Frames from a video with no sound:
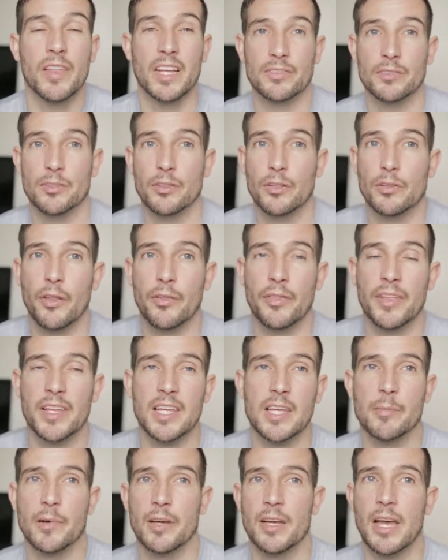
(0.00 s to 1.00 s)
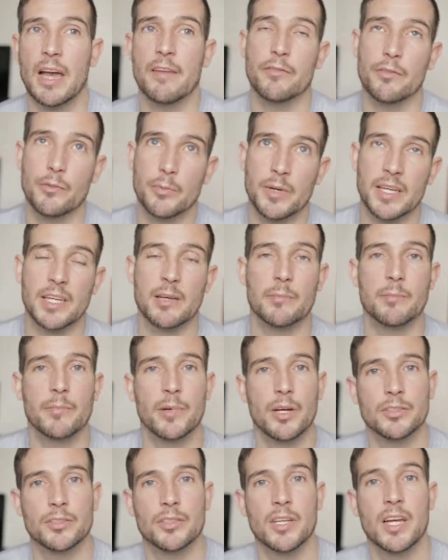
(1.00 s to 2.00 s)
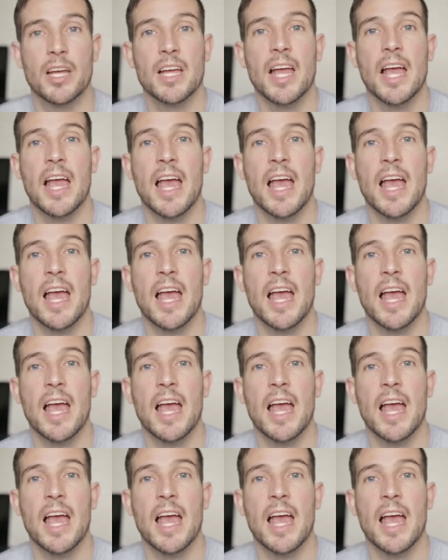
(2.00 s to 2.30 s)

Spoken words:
That's another thing about FUE compared to